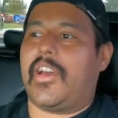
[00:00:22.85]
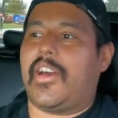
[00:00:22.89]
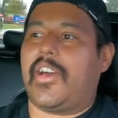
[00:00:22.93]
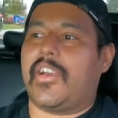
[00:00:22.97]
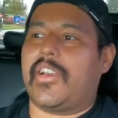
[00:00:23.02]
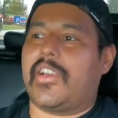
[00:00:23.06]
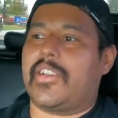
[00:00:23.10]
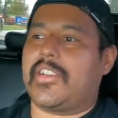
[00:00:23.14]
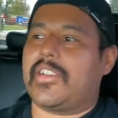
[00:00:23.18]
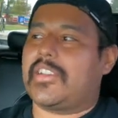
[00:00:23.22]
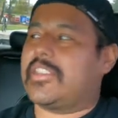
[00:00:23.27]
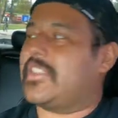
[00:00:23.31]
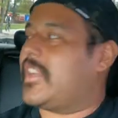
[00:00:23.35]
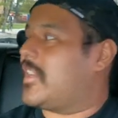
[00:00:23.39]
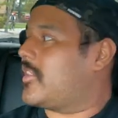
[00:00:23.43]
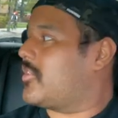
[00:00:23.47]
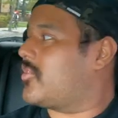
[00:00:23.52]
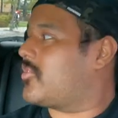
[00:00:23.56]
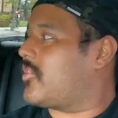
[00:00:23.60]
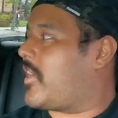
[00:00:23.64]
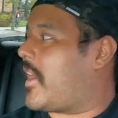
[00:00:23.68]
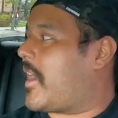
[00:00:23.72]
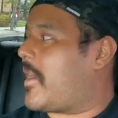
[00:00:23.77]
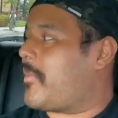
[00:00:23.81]
I'll get a chest
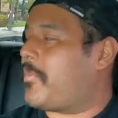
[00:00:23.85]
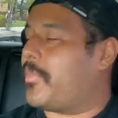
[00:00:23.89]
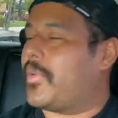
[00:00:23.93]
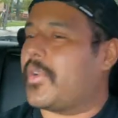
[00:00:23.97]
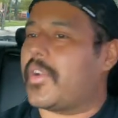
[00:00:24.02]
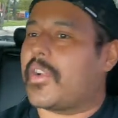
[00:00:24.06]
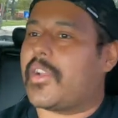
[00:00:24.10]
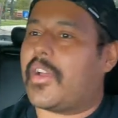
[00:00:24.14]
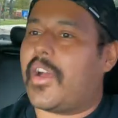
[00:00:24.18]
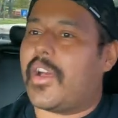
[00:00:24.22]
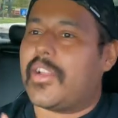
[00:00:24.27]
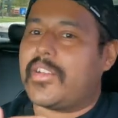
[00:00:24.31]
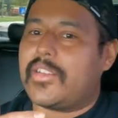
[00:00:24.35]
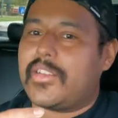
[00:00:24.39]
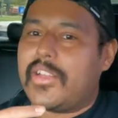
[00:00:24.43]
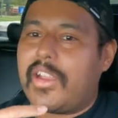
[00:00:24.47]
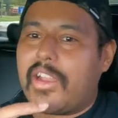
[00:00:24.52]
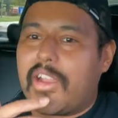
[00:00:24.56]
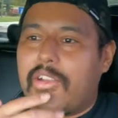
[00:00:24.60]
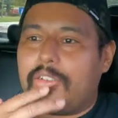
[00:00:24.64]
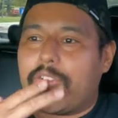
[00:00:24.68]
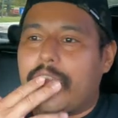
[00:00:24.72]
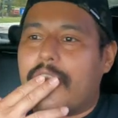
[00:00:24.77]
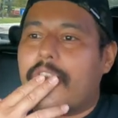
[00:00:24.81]
strap, put it on
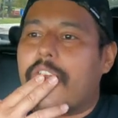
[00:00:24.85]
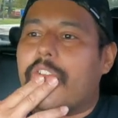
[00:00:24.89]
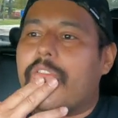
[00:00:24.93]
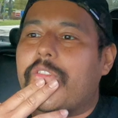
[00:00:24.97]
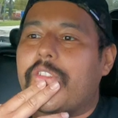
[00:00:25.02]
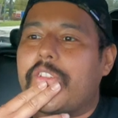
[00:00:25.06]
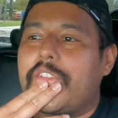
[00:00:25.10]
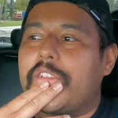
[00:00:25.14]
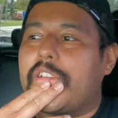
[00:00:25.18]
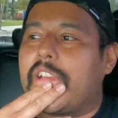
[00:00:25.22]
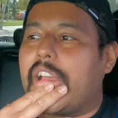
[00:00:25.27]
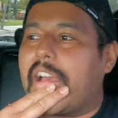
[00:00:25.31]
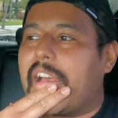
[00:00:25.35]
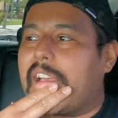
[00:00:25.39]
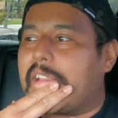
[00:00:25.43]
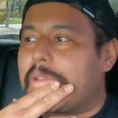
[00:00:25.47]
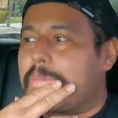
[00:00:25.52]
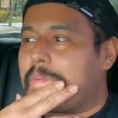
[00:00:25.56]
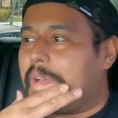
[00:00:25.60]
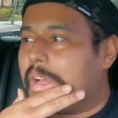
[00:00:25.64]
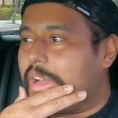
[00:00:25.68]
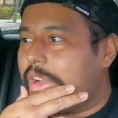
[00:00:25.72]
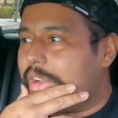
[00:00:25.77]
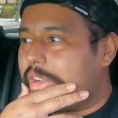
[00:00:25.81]
there and record for you guys,
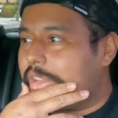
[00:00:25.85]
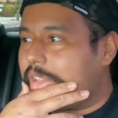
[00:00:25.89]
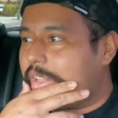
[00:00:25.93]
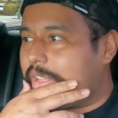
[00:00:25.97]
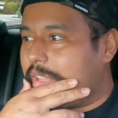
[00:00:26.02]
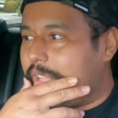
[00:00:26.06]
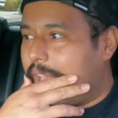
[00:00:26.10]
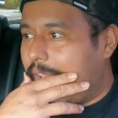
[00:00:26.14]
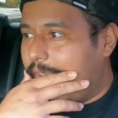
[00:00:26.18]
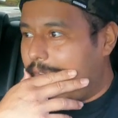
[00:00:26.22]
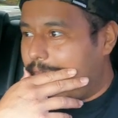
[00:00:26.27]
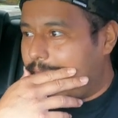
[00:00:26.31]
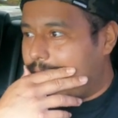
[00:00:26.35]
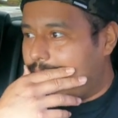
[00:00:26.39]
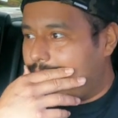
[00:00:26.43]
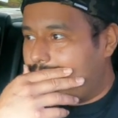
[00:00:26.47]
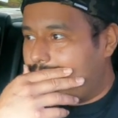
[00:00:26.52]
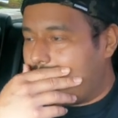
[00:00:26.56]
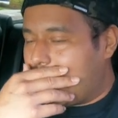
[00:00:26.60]
but other than that,